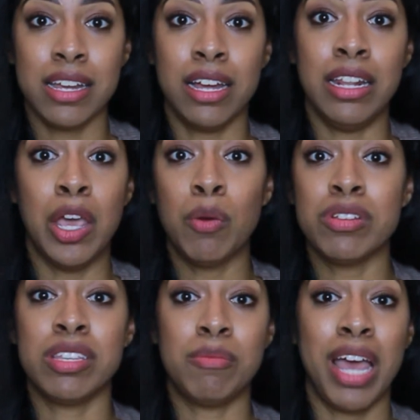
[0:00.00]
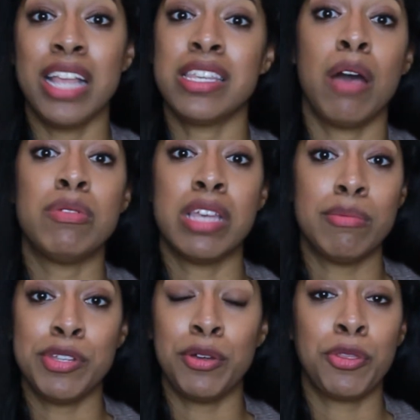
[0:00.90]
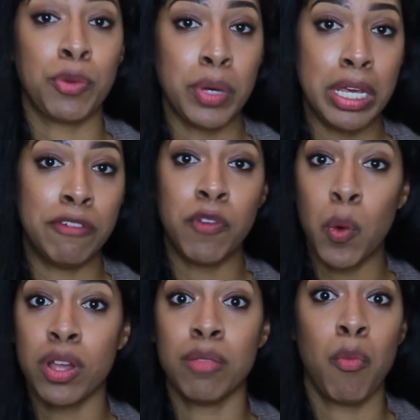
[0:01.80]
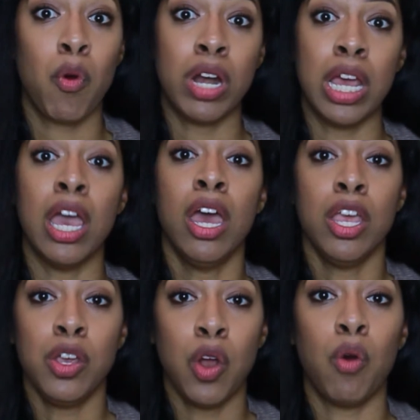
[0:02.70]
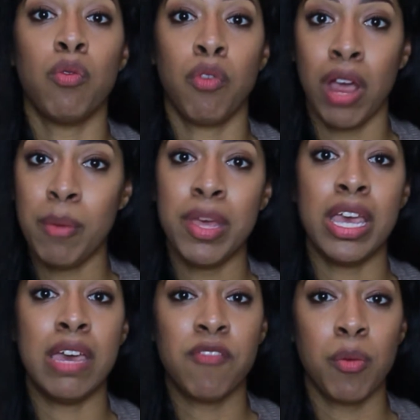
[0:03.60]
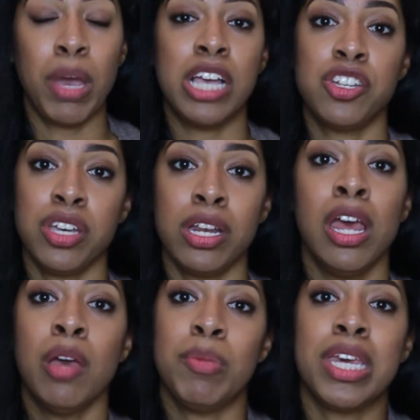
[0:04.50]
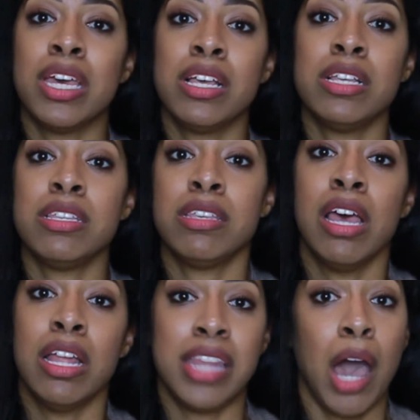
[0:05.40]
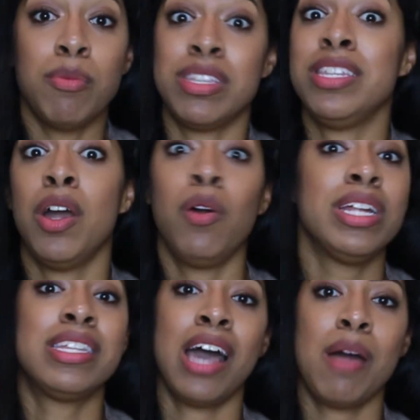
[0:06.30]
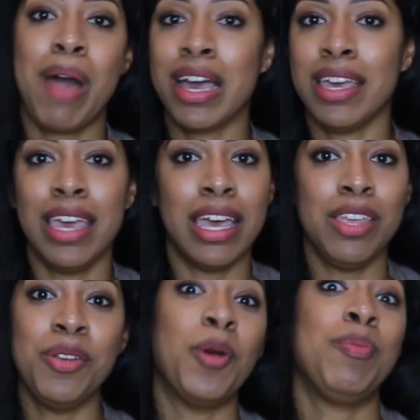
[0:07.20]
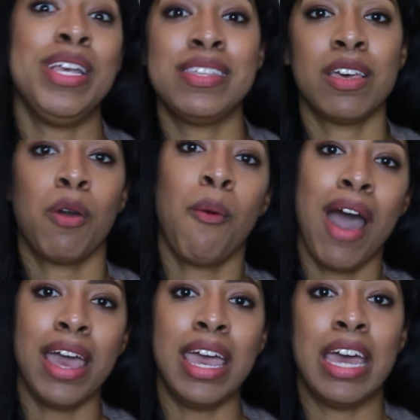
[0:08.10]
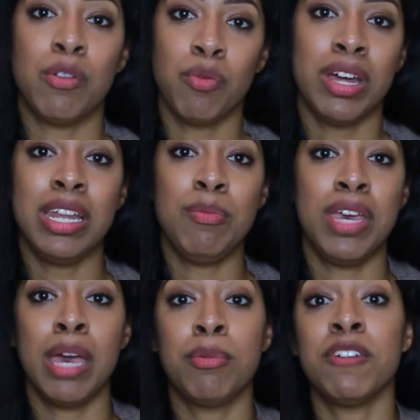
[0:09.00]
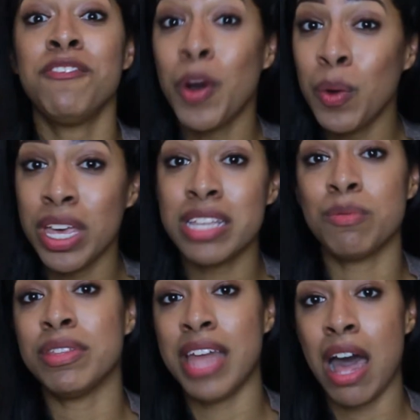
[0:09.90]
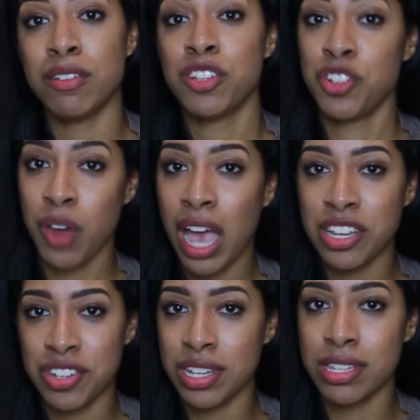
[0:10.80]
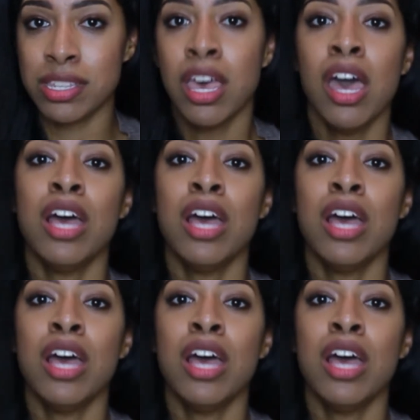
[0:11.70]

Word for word: And there were some nights I was up till three, four in the morning, you know, cramming information because that was the only time I could get, you know, peace and quiet and really be able to focus without distractions.